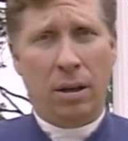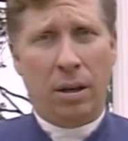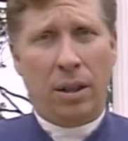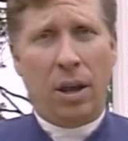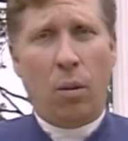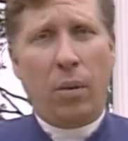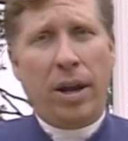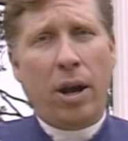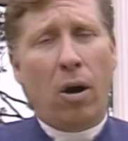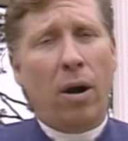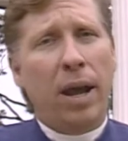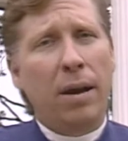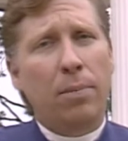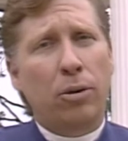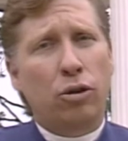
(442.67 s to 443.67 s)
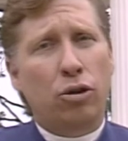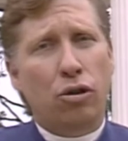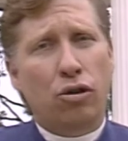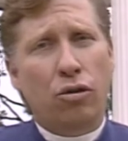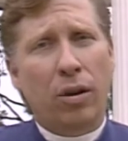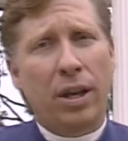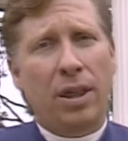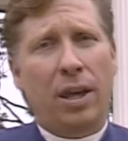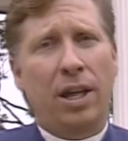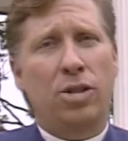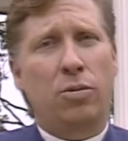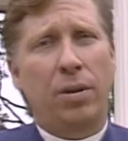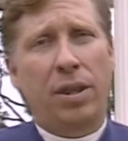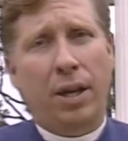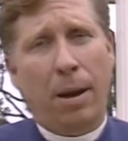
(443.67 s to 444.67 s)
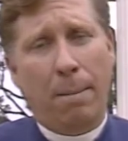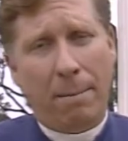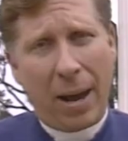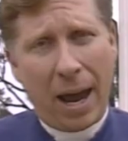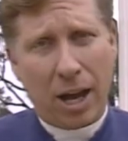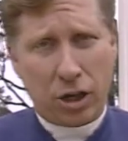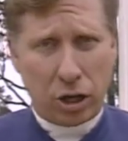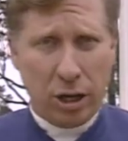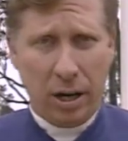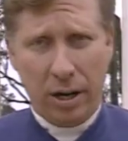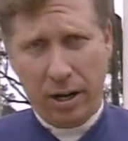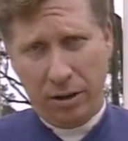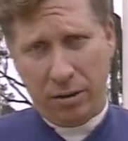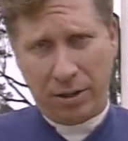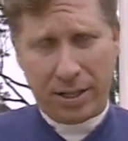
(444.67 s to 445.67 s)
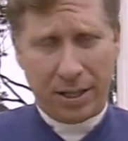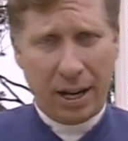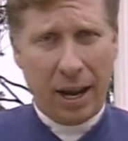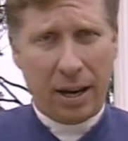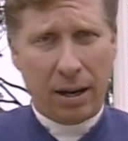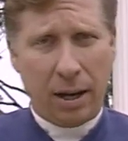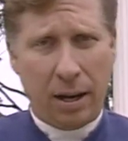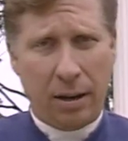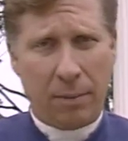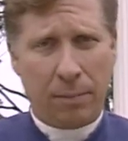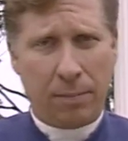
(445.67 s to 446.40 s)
that we are able to treat things with compassion and understanding.